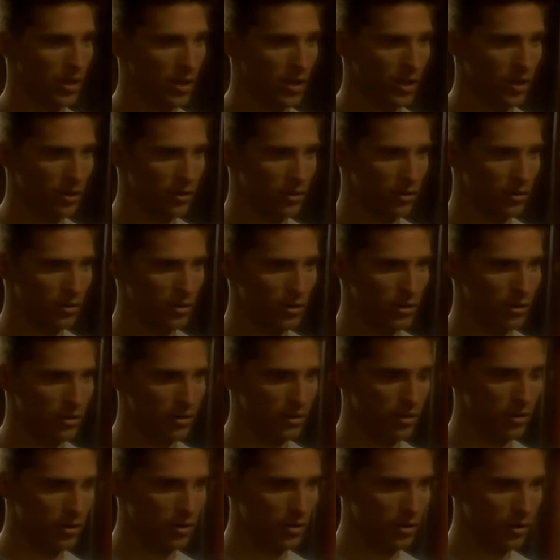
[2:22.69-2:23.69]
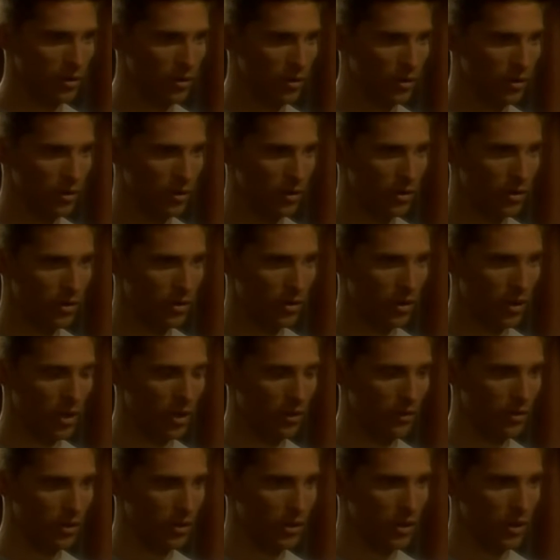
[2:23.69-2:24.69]
He doesn't just think
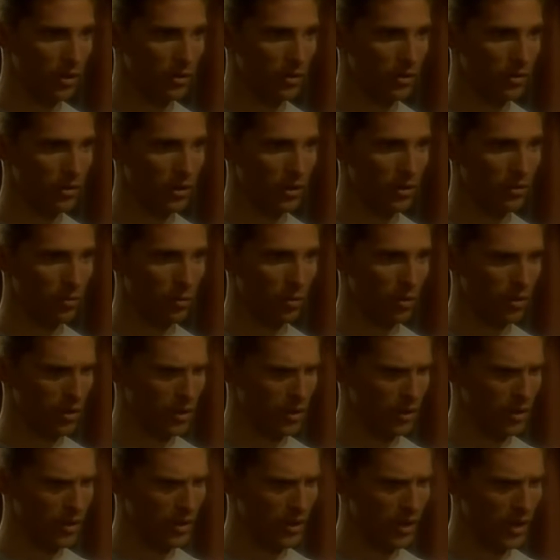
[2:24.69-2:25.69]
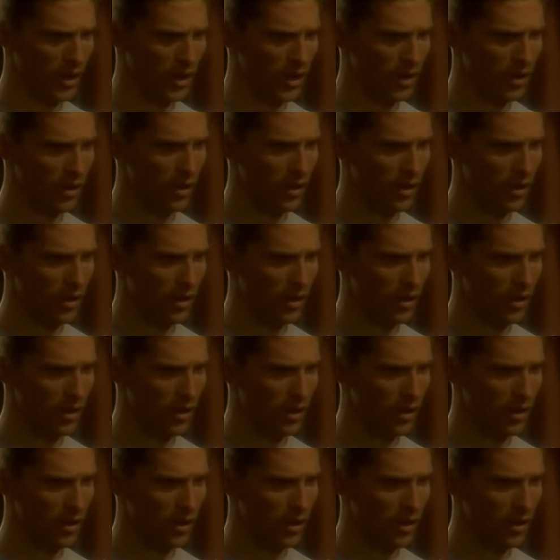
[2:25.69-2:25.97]
of it as, as where Lily died.